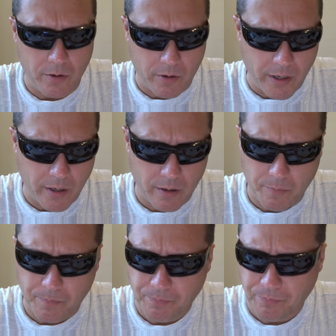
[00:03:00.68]
you know, I had
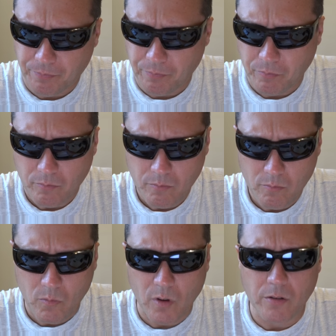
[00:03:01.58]
a
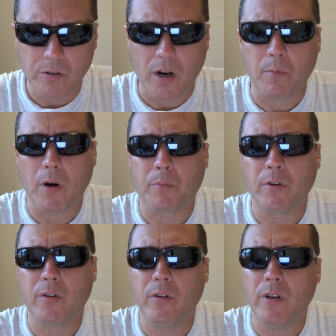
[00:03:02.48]
job
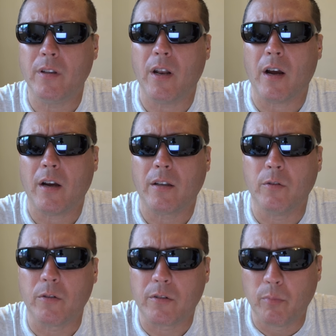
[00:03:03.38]
opportunity that I had
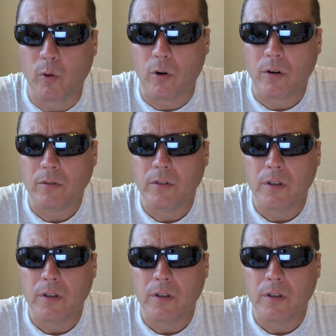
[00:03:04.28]
to explore.